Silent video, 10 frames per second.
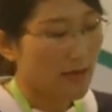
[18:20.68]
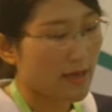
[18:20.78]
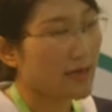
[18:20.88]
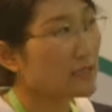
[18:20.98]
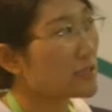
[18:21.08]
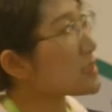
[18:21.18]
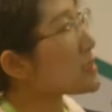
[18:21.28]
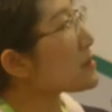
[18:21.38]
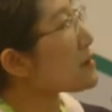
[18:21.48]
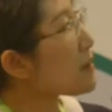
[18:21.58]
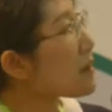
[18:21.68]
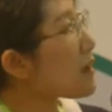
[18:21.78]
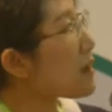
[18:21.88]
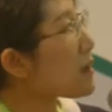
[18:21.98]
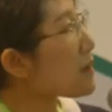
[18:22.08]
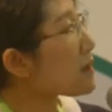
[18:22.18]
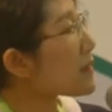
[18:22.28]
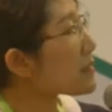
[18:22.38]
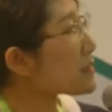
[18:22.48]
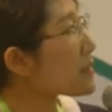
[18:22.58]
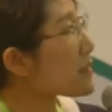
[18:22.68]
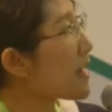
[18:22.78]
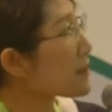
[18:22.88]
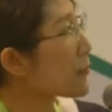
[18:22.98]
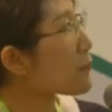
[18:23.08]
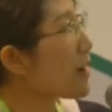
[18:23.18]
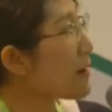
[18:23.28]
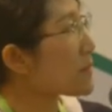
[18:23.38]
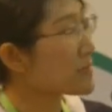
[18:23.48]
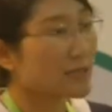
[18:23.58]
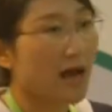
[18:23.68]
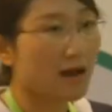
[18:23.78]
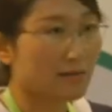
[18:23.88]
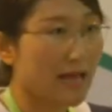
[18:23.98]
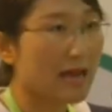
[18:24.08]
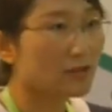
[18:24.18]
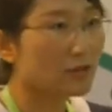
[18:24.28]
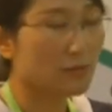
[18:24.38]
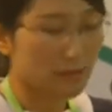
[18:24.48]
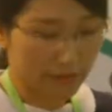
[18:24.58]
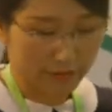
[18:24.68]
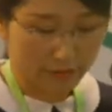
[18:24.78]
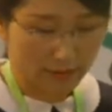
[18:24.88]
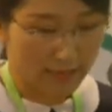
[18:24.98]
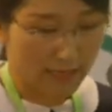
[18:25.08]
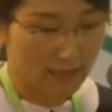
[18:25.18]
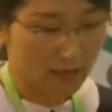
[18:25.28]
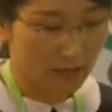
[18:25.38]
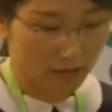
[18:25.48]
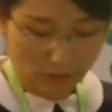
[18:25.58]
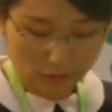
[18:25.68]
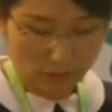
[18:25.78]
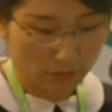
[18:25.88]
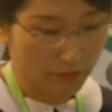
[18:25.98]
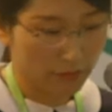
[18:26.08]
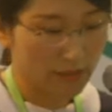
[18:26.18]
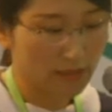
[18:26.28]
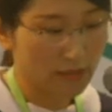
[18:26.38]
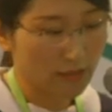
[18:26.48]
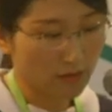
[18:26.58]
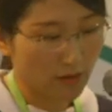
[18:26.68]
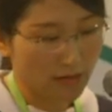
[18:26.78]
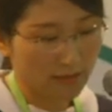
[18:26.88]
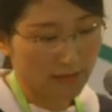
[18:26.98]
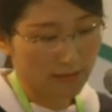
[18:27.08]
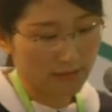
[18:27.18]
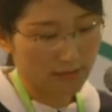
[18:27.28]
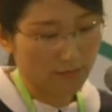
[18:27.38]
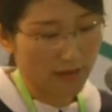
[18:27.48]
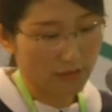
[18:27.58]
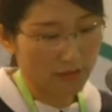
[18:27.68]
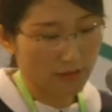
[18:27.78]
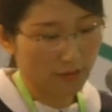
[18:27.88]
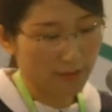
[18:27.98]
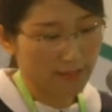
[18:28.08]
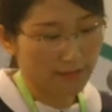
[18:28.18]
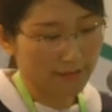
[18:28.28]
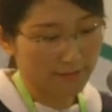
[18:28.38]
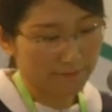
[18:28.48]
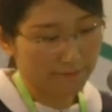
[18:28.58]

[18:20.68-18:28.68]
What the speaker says: And there are requirements on nanomaterial. Let's go to detail on this special ingredient.